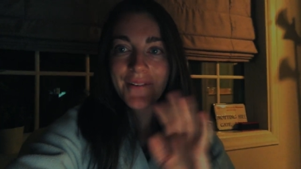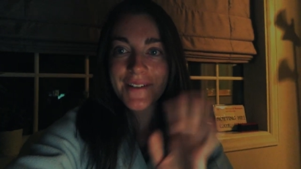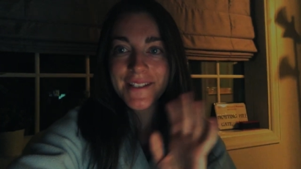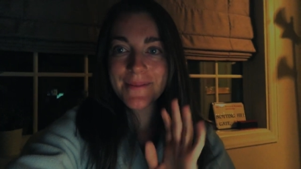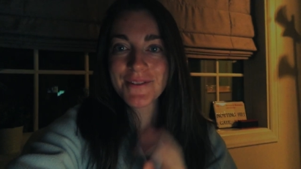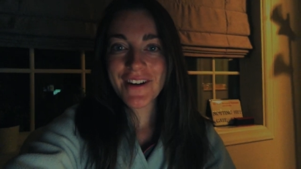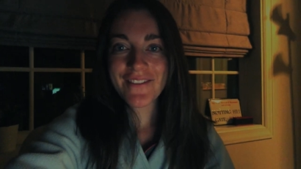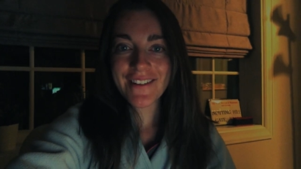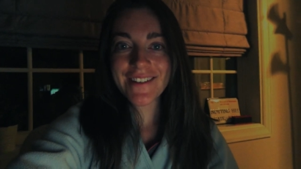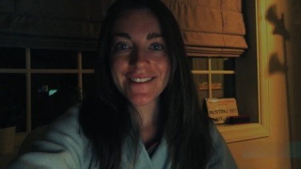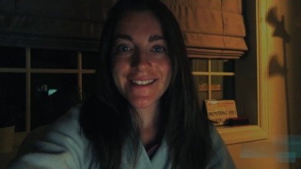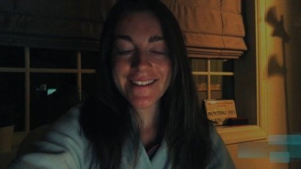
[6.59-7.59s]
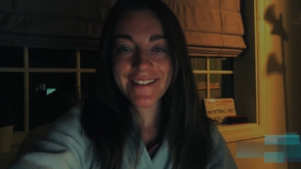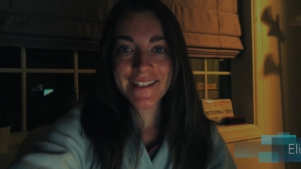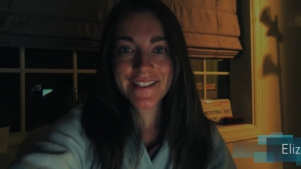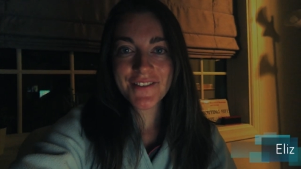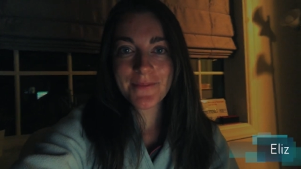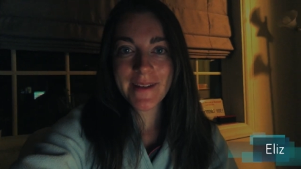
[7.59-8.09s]
What's up travelers? It's
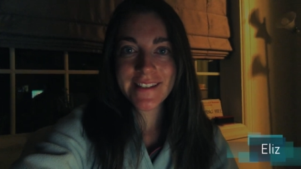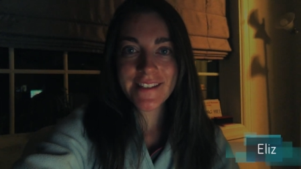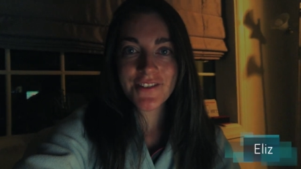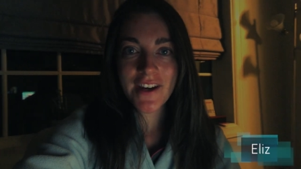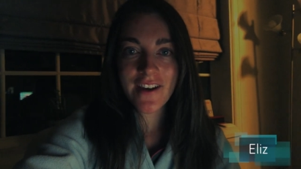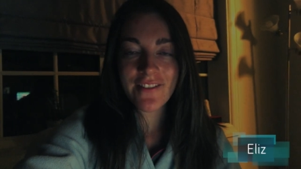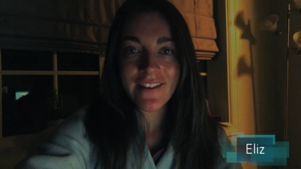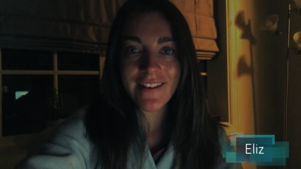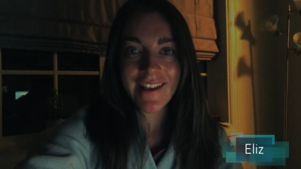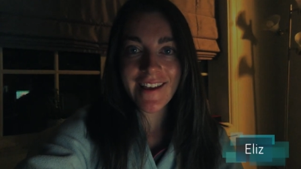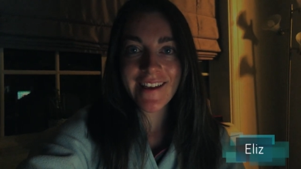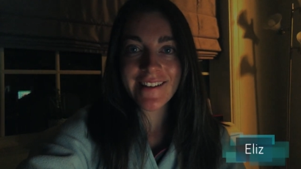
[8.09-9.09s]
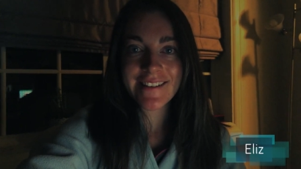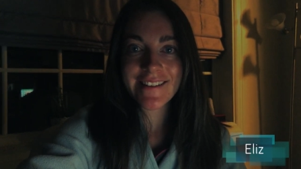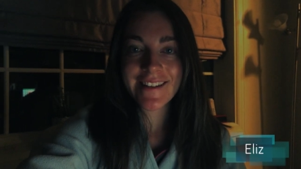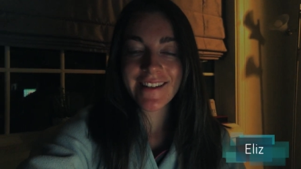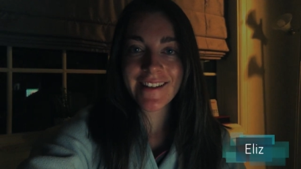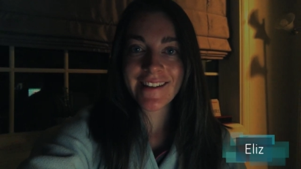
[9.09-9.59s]
Elizabeth Means to Travel and
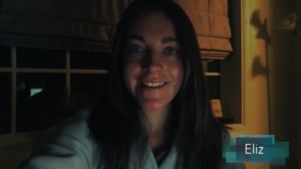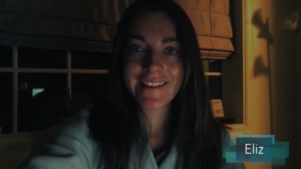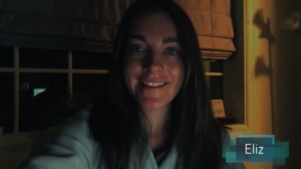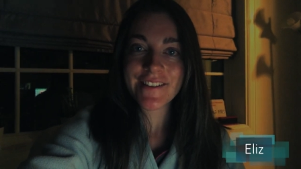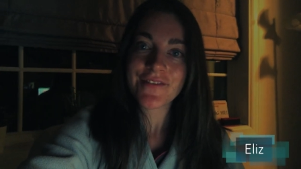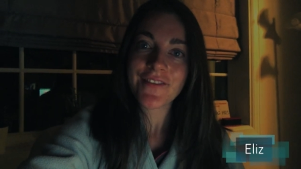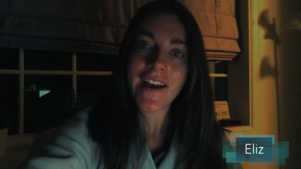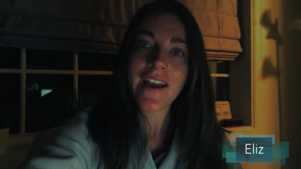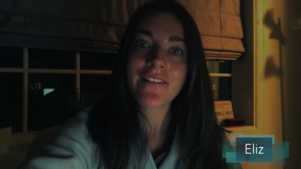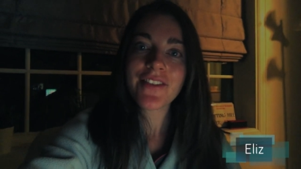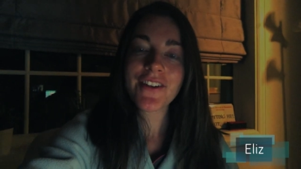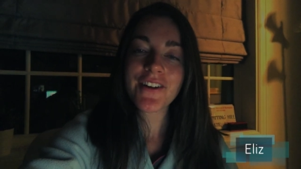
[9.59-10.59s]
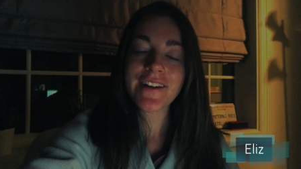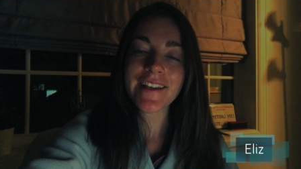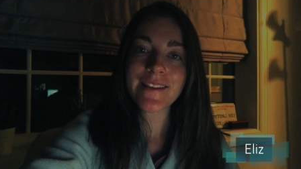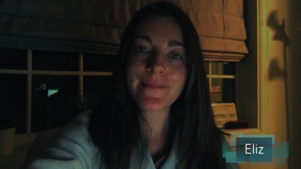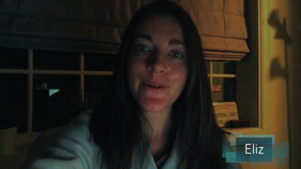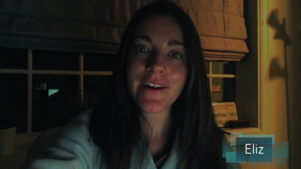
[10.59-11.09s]
it is 5.30
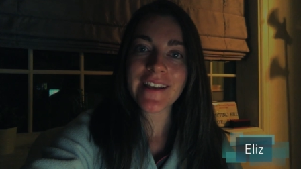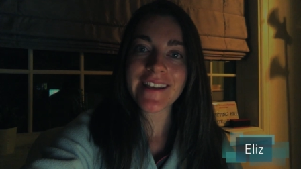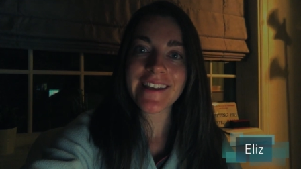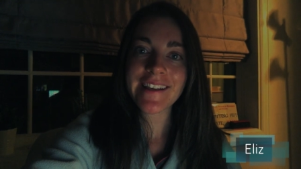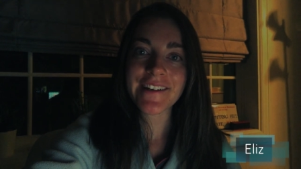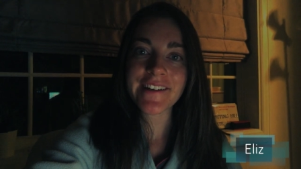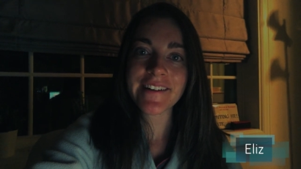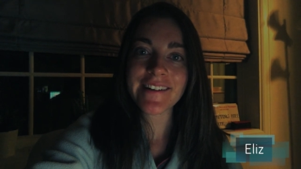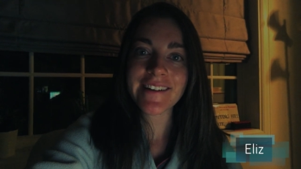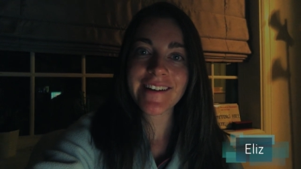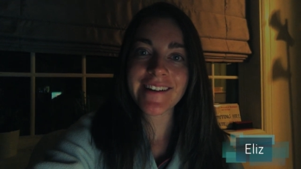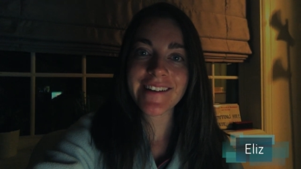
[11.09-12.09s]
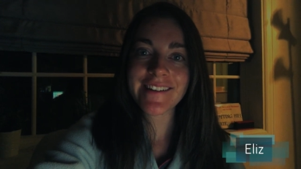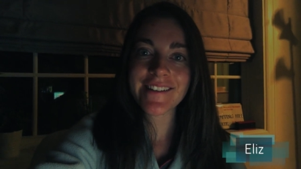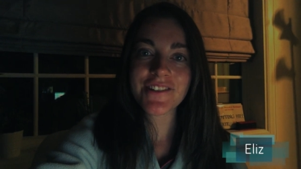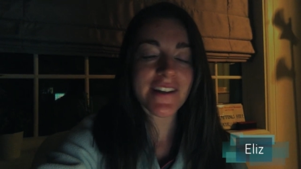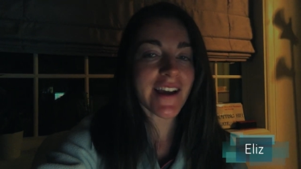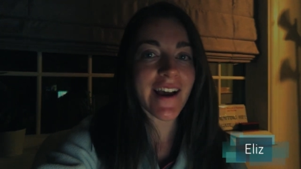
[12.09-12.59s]
in the morning here in
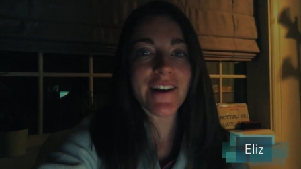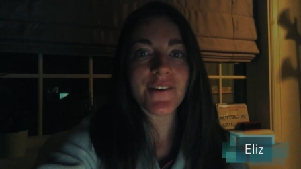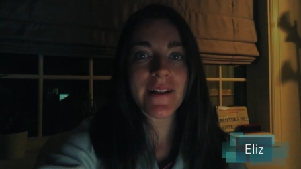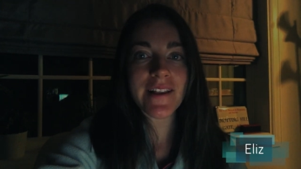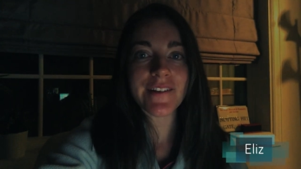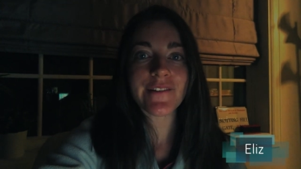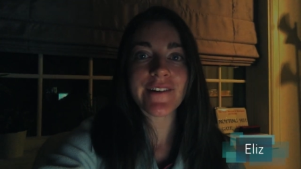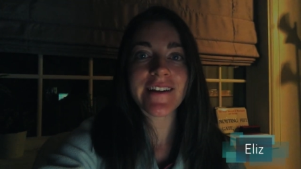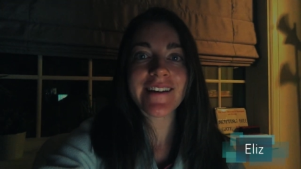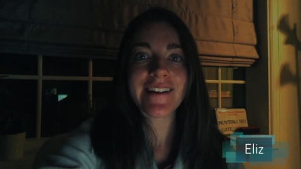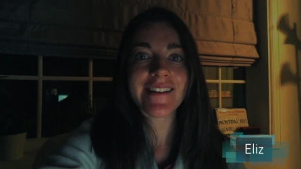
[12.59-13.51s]
Chicago, Illinois.